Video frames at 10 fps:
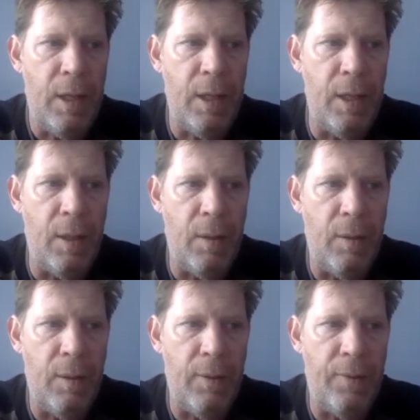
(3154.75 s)
you
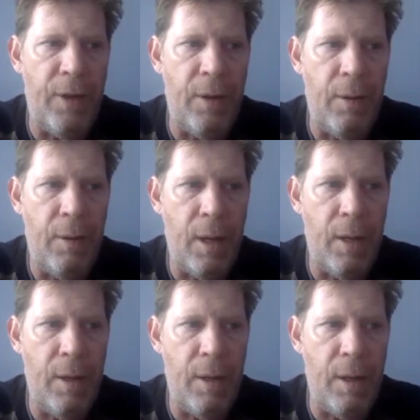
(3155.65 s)
know, fair
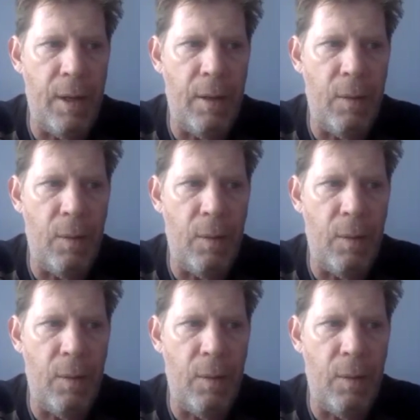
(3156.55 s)
and, and,